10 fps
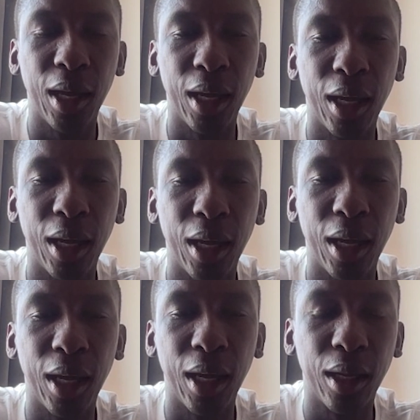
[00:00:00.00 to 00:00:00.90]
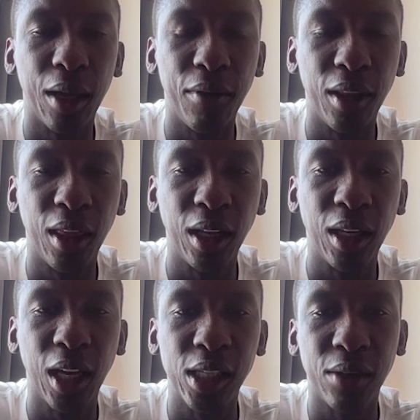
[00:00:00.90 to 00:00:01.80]
every
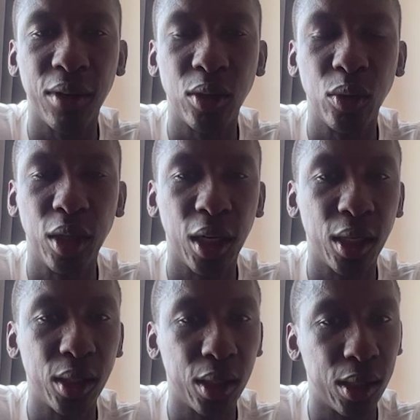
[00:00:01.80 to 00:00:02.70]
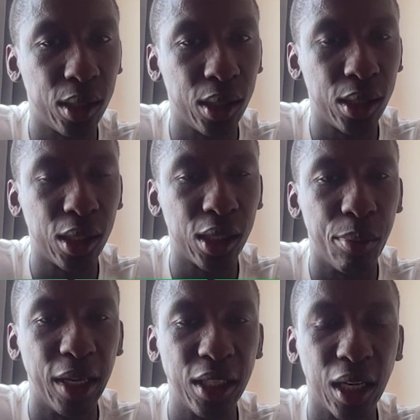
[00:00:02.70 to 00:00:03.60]
3 days, every 2 days,
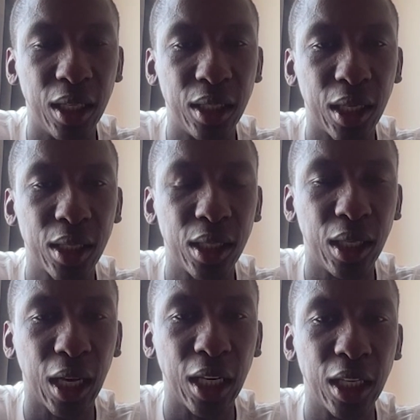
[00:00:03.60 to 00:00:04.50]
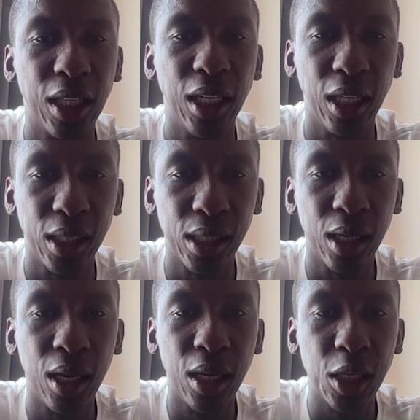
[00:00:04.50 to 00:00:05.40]
it's mentally taxing, and it
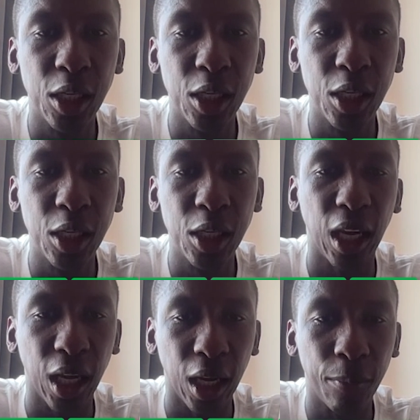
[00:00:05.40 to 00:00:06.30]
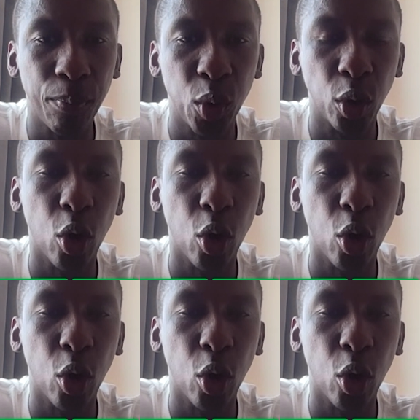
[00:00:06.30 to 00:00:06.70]
needs special care,